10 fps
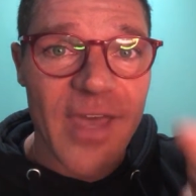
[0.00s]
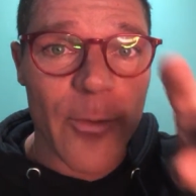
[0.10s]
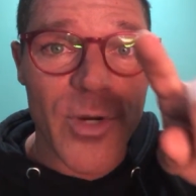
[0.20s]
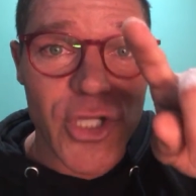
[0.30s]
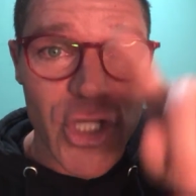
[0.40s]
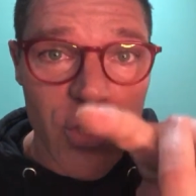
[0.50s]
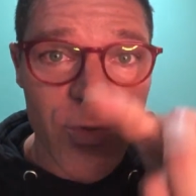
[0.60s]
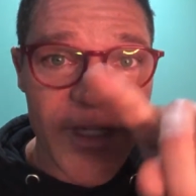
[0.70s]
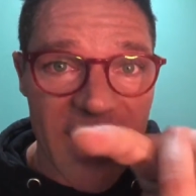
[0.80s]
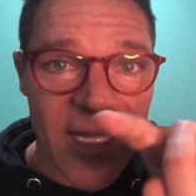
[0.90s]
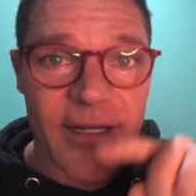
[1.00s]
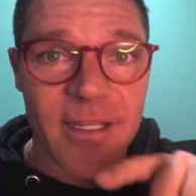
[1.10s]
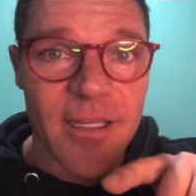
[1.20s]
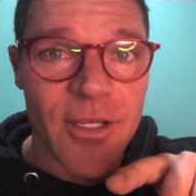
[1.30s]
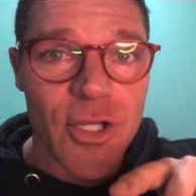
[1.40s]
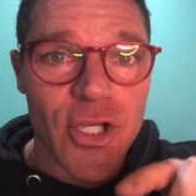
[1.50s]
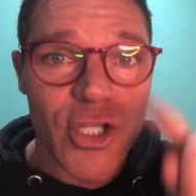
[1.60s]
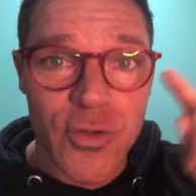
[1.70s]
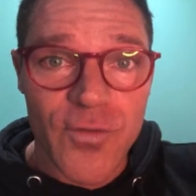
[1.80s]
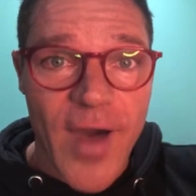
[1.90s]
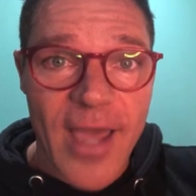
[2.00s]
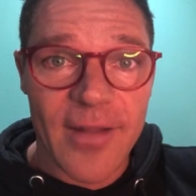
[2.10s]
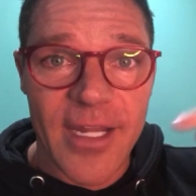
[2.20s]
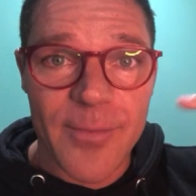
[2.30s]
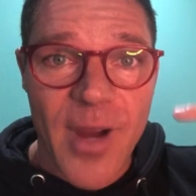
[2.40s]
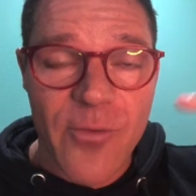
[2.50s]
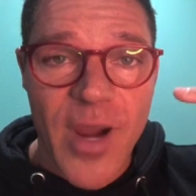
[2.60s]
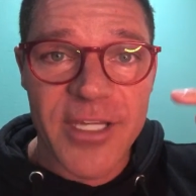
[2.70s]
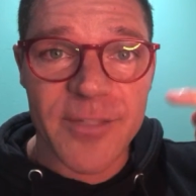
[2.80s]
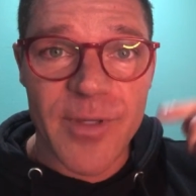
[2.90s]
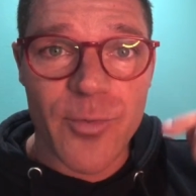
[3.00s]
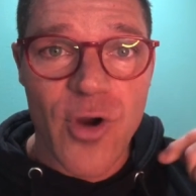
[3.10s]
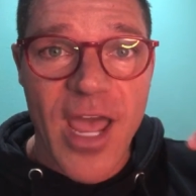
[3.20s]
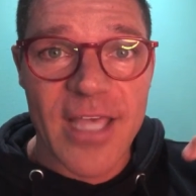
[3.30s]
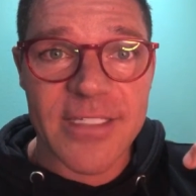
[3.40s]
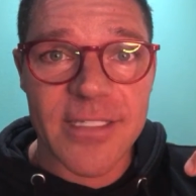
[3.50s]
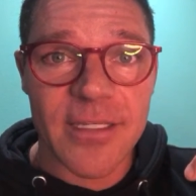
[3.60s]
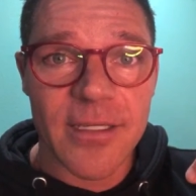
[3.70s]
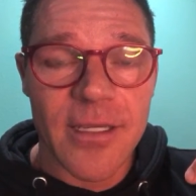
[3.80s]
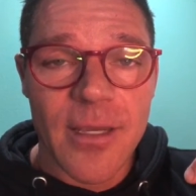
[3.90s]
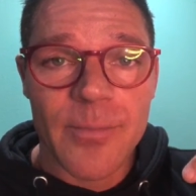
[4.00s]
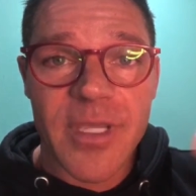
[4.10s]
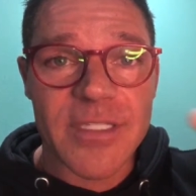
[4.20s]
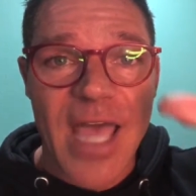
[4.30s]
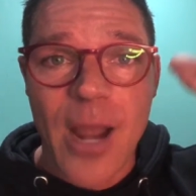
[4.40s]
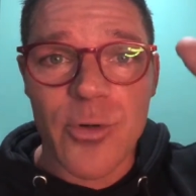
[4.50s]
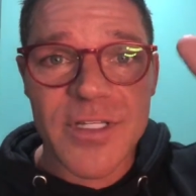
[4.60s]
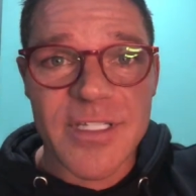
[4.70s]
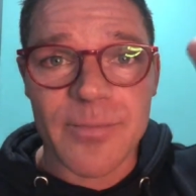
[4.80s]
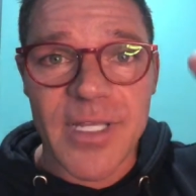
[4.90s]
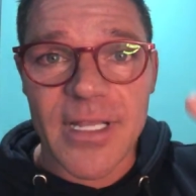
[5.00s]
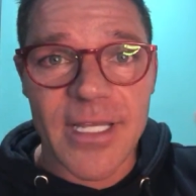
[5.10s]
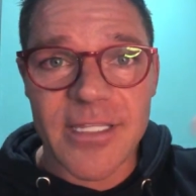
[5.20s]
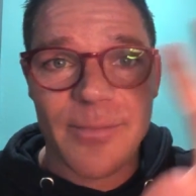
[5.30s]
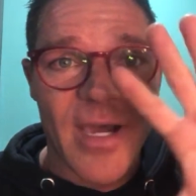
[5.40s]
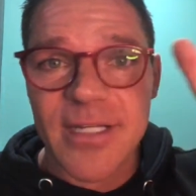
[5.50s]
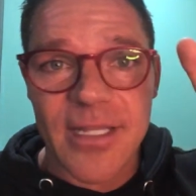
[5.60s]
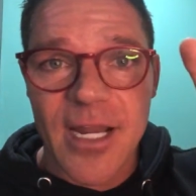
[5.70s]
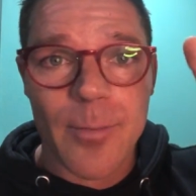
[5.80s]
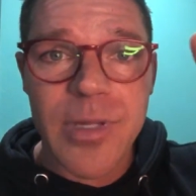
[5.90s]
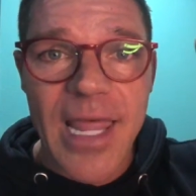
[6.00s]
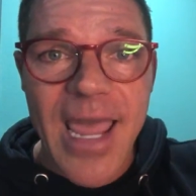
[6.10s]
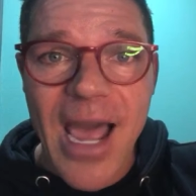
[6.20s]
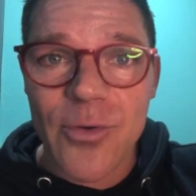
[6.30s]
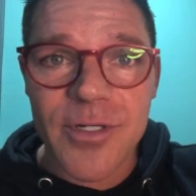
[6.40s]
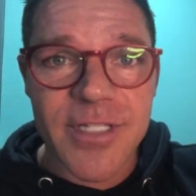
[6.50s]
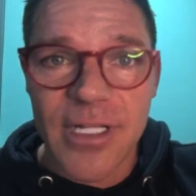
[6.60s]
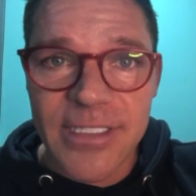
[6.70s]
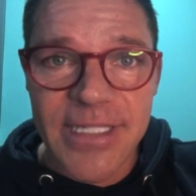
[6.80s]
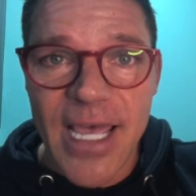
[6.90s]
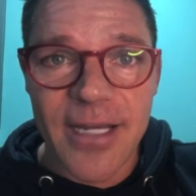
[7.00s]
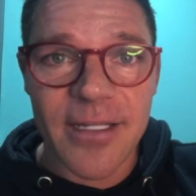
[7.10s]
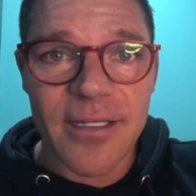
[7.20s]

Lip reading: When you did it, you violated my right to be pressed, because I would have simply clicked the button and let it play out until it did.